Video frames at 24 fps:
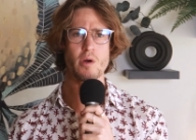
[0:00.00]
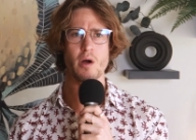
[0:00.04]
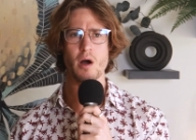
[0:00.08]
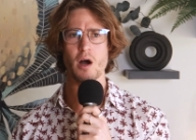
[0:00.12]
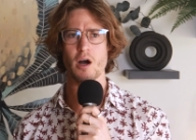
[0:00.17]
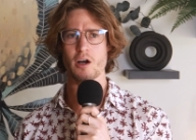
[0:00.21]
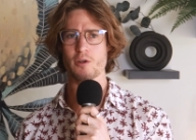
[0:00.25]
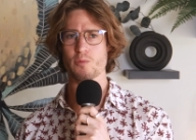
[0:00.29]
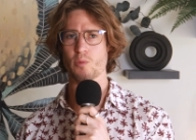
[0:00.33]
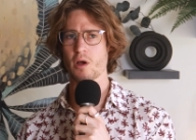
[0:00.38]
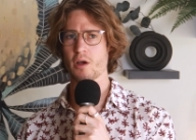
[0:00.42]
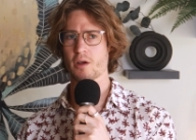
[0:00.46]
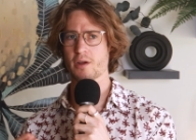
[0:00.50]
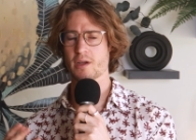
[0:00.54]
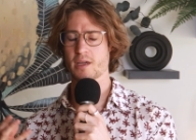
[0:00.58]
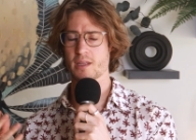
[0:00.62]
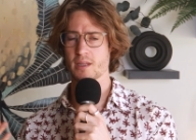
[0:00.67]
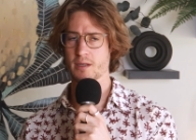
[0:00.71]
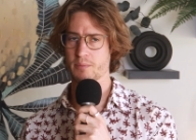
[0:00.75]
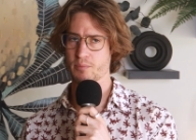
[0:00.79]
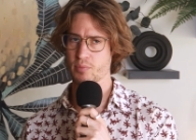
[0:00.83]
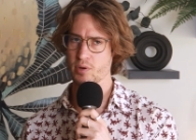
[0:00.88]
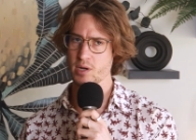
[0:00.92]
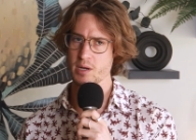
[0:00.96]
your hard
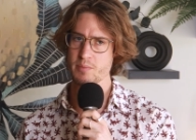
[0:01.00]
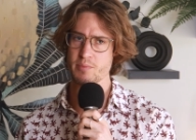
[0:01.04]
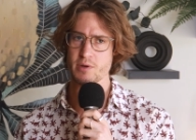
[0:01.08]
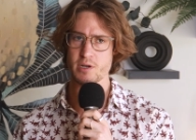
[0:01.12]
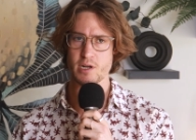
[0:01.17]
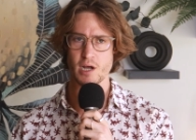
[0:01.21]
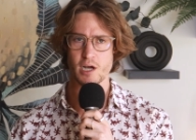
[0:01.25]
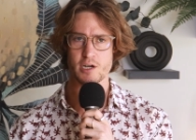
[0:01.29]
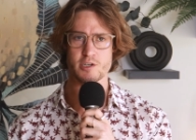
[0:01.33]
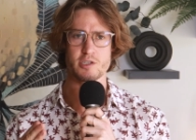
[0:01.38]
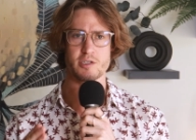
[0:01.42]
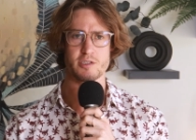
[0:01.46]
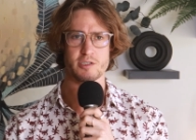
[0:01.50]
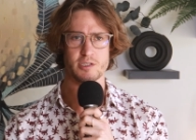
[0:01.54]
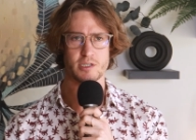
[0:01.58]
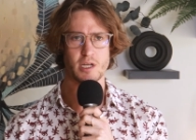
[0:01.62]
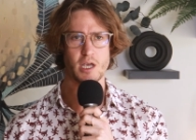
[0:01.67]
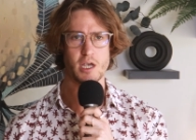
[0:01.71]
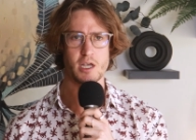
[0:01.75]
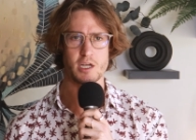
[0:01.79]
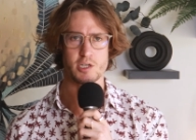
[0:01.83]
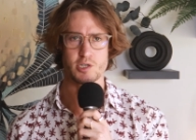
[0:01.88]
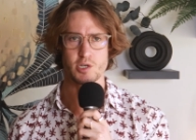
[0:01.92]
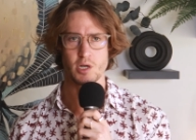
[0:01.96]
work in the pre-production
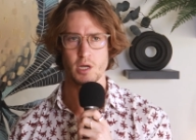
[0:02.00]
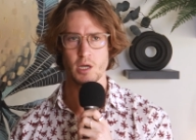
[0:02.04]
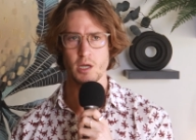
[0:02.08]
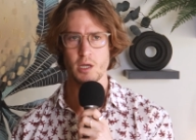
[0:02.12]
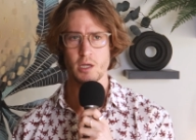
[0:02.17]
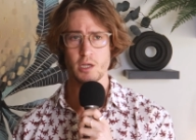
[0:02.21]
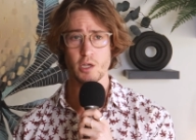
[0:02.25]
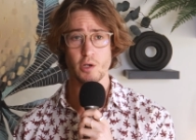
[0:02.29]
stage.